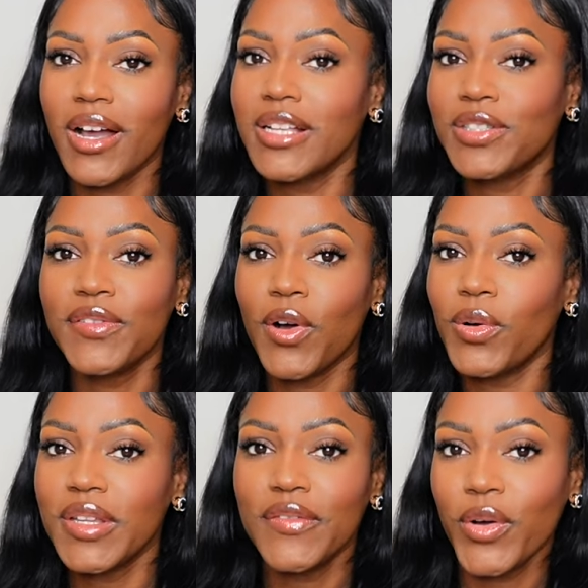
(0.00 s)
and to
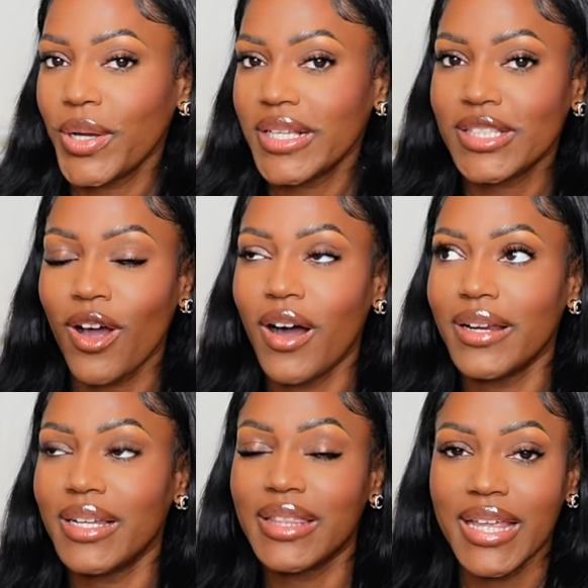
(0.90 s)
only focus
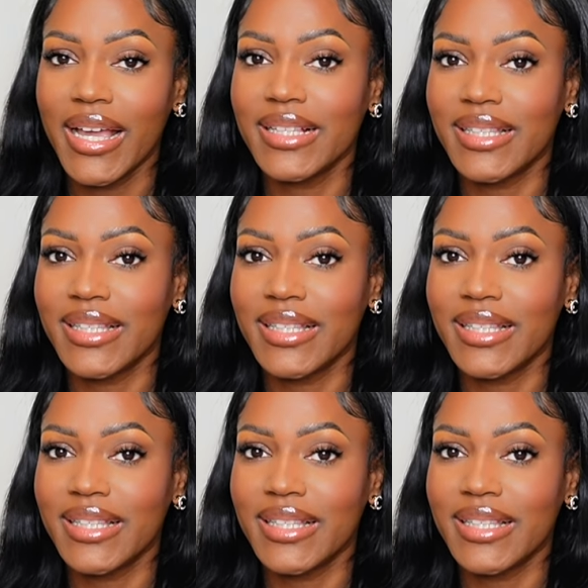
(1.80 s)
on the things